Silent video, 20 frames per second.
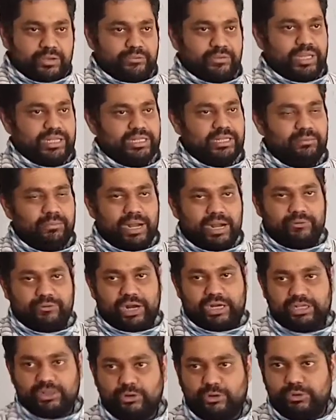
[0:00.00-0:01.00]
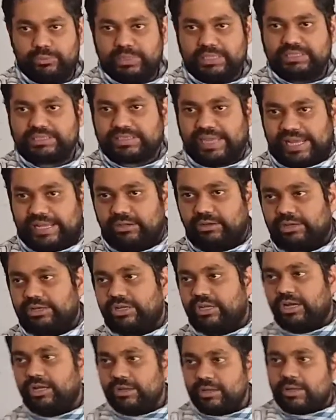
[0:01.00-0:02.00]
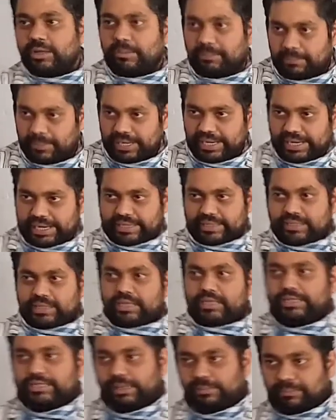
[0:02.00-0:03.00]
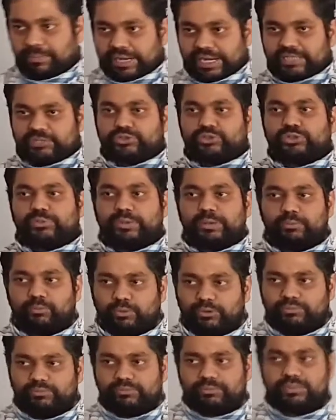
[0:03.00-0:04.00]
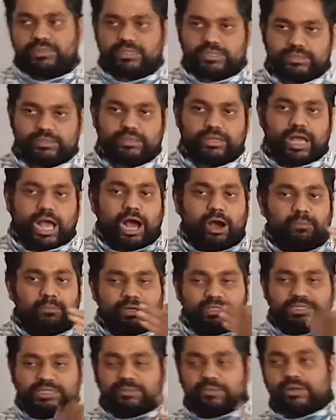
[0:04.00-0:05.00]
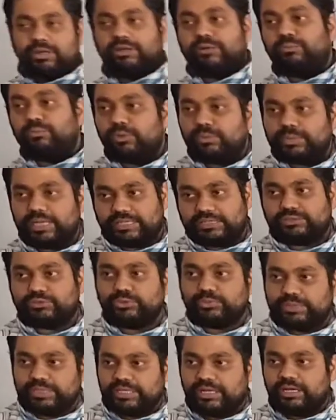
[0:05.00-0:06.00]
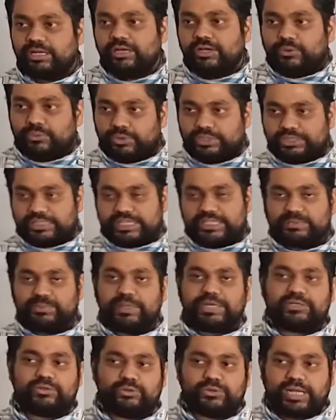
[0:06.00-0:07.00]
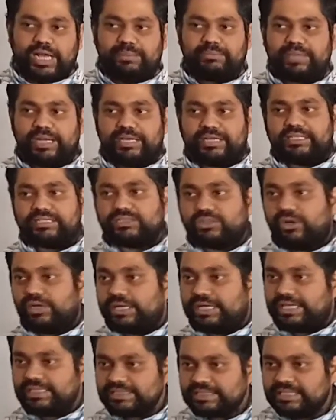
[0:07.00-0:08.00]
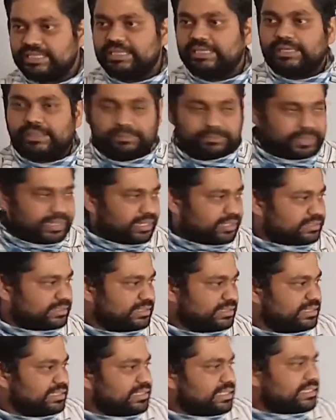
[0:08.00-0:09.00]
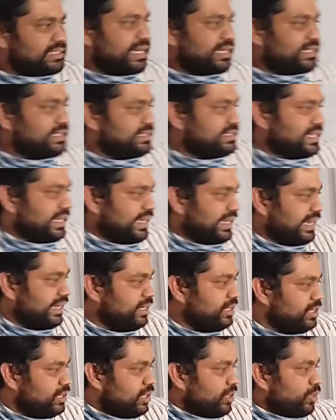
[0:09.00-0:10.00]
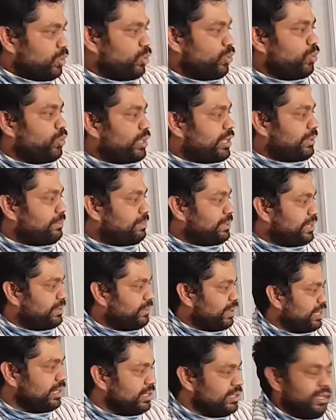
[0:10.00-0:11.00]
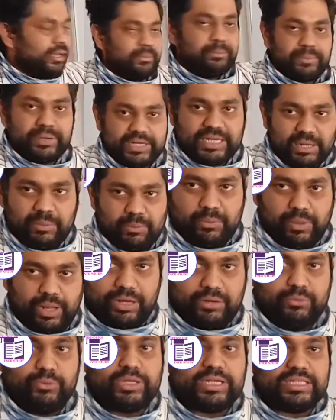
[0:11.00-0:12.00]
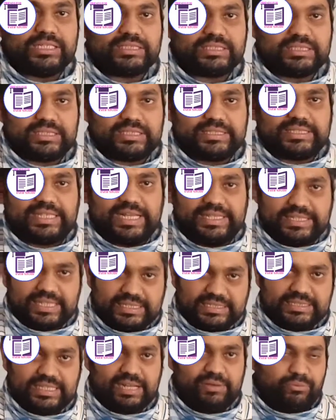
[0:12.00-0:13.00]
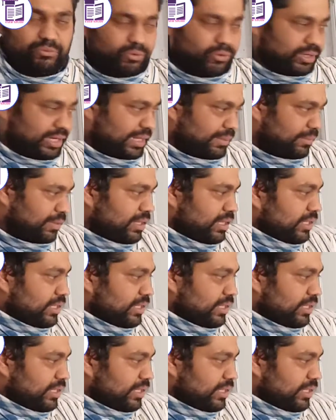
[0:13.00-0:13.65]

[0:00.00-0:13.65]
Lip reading: When the water will be strike on your blade, the blade should be moved. How much amount of move that should be here with respect to time, that is called as velocity, that is taken rho A V1 VW1, which is tangential flow time.